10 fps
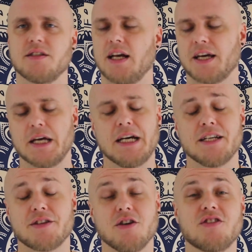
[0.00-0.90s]
like
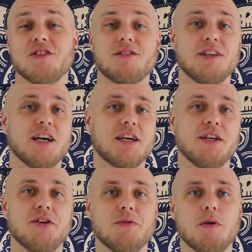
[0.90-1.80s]
there's nothing I
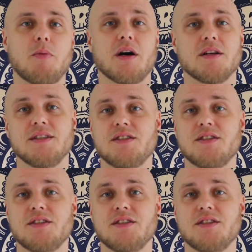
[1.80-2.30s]
can do about it.